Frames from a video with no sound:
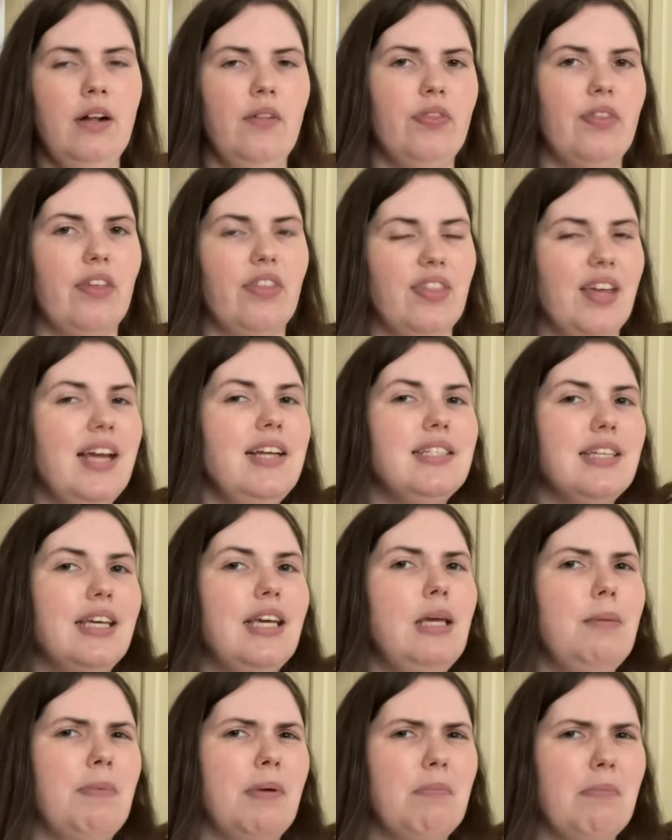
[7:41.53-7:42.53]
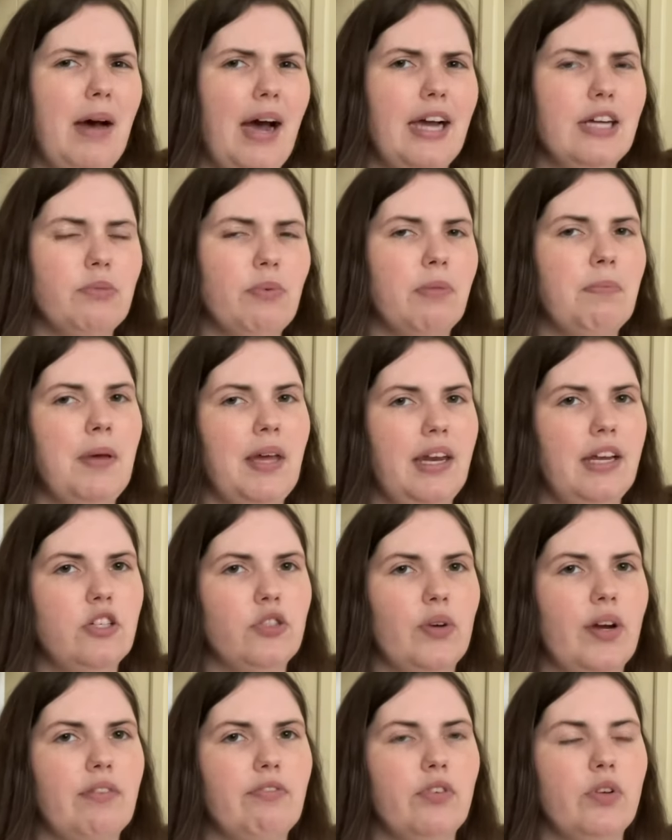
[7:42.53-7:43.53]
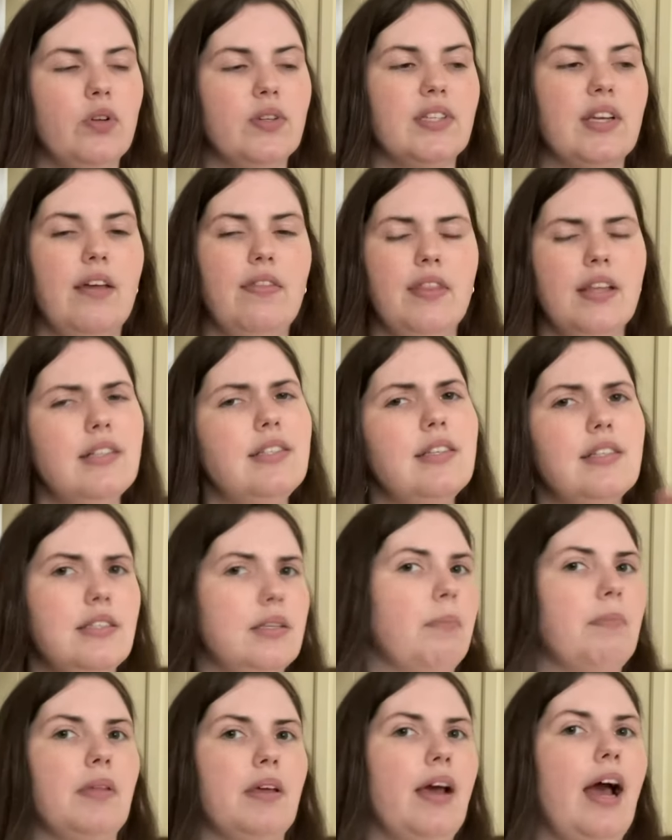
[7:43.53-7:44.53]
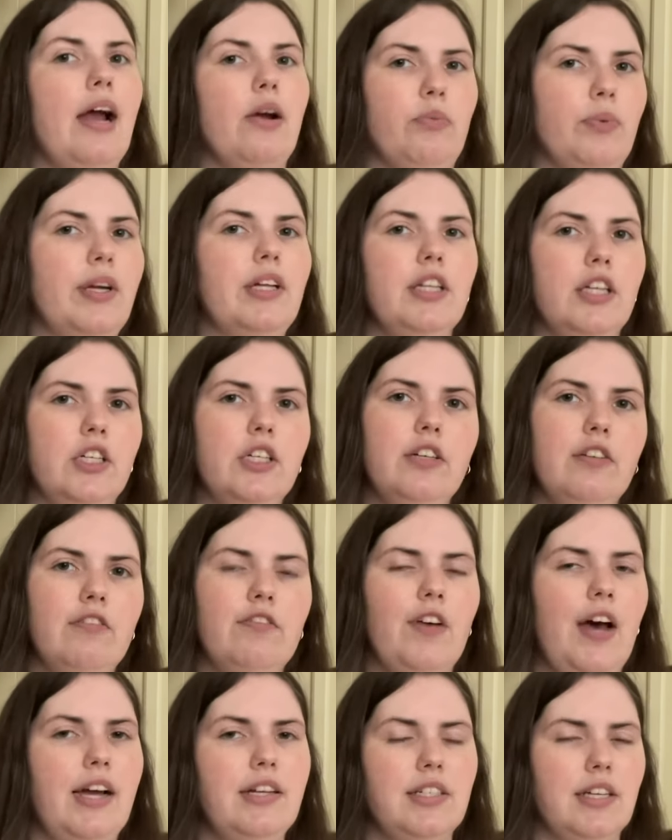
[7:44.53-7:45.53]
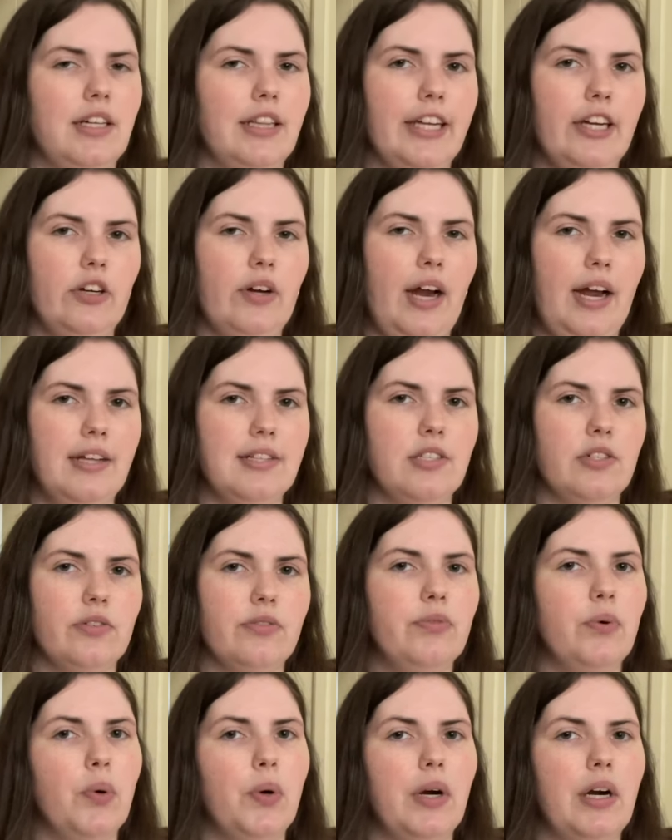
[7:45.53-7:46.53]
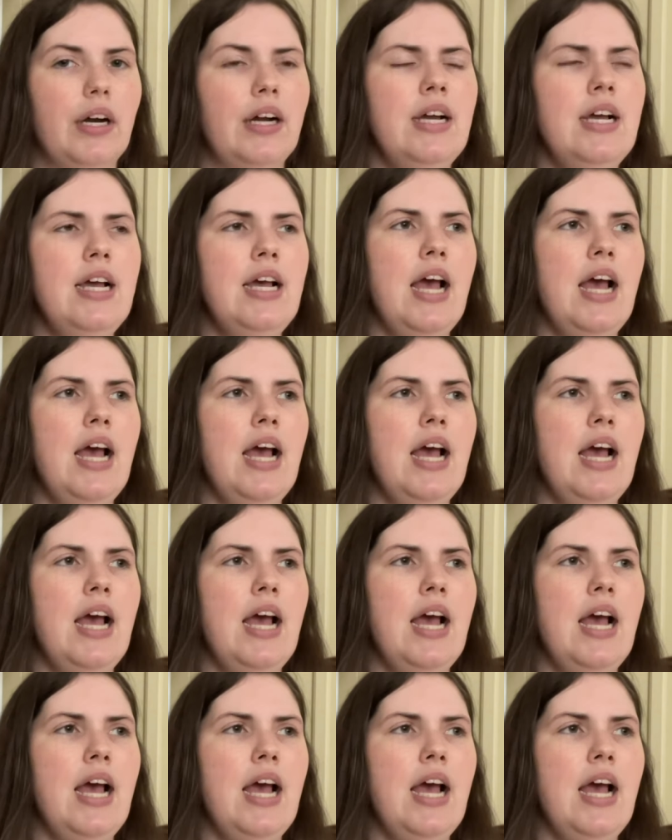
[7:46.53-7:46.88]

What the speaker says: The thing to keep in mind with penny dreadfuls, and this is something I really couldn't find a clear answer for,